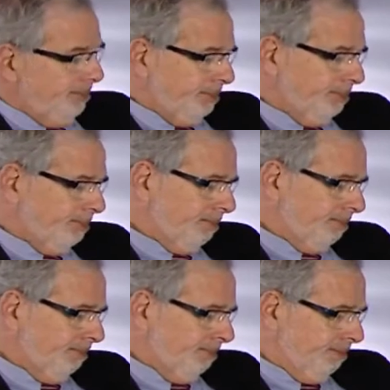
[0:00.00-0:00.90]

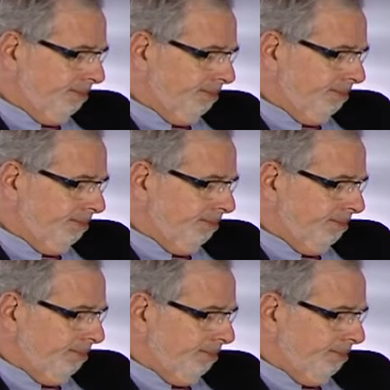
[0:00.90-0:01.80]

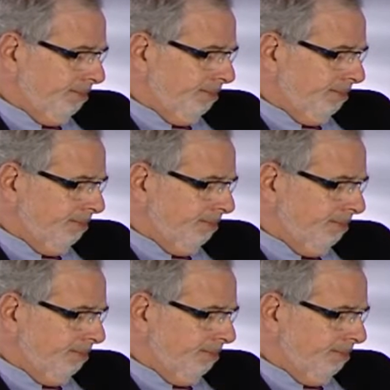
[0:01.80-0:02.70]

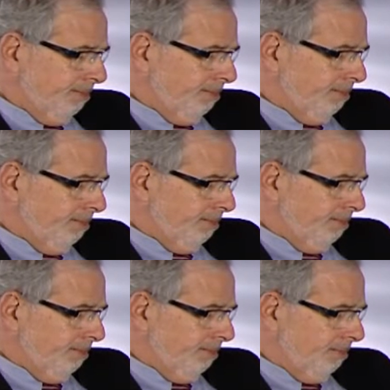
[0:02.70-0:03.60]

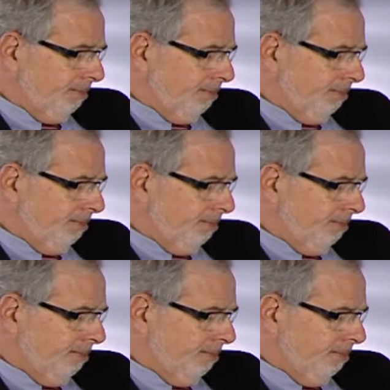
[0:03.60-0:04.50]

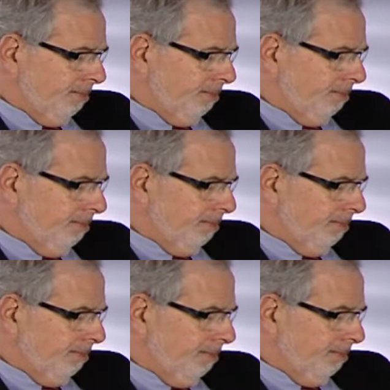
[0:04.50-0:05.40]

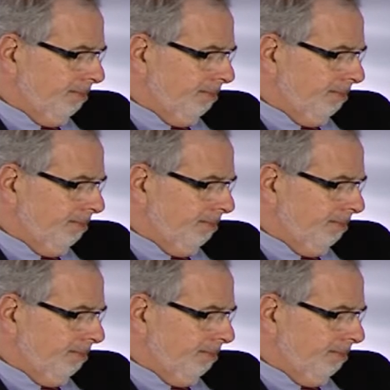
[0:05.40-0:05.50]
(not speaking)